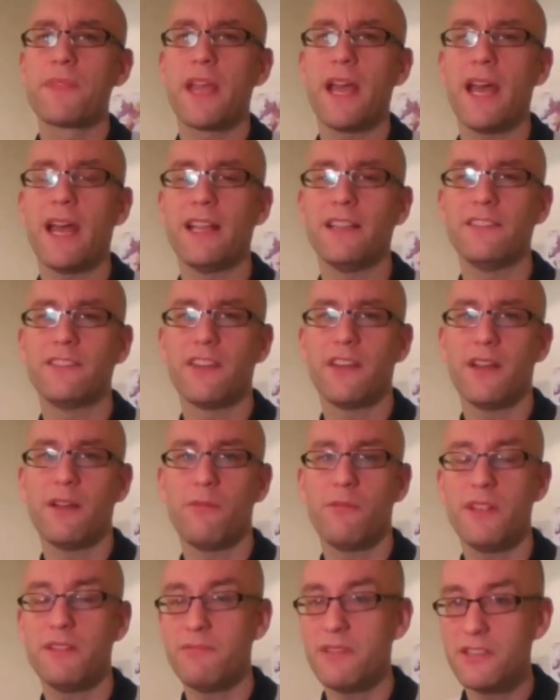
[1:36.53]
And
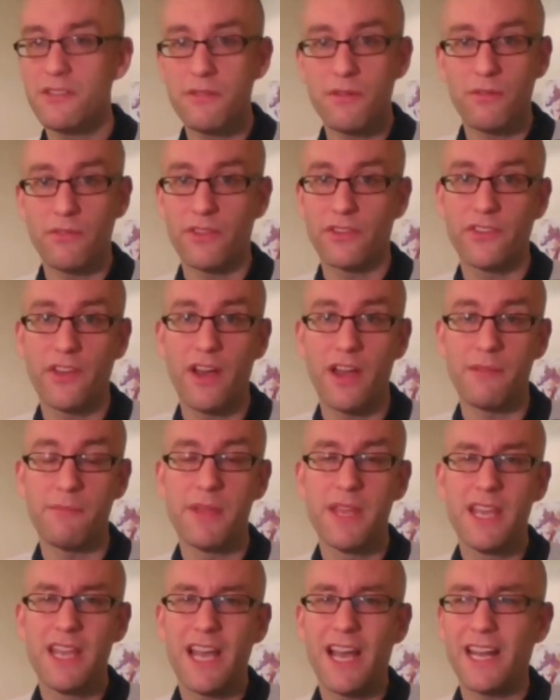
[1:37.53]
we do it all the
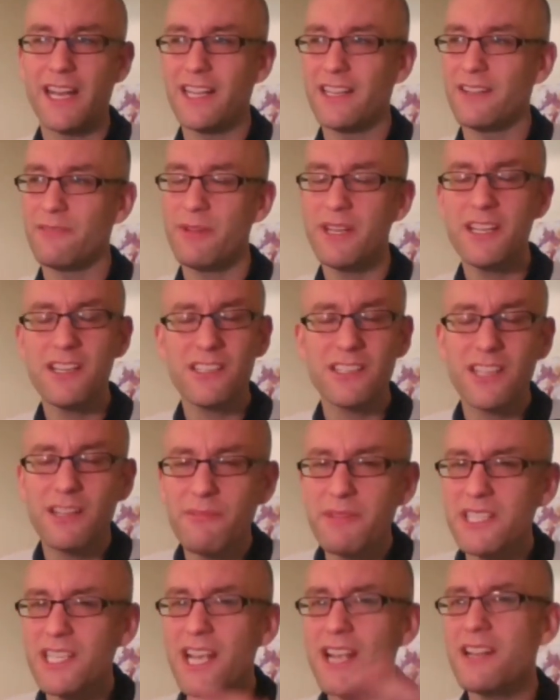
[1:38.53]
time. And we
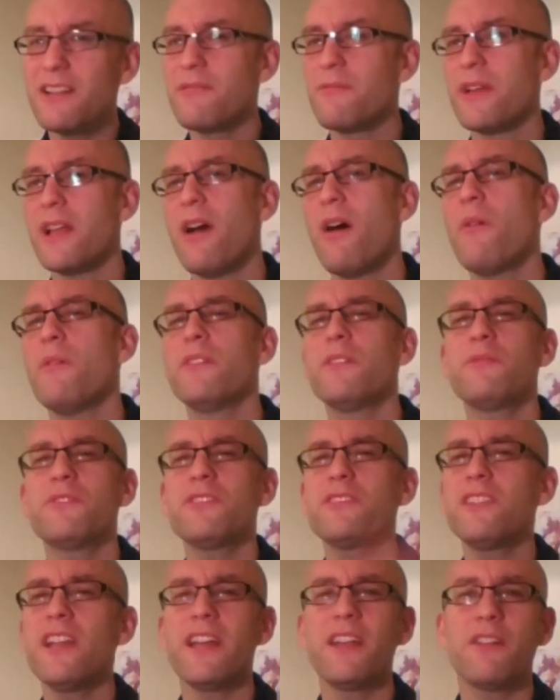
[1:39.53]
say, don't we? Oh, I was
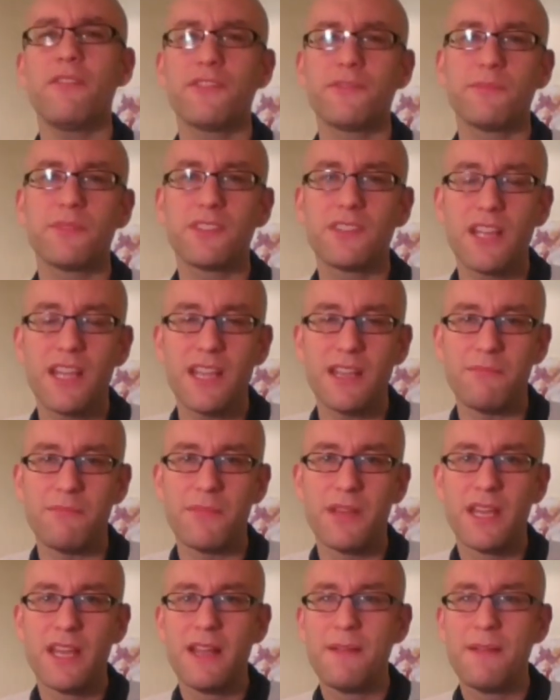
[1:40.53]
just letting off some steam.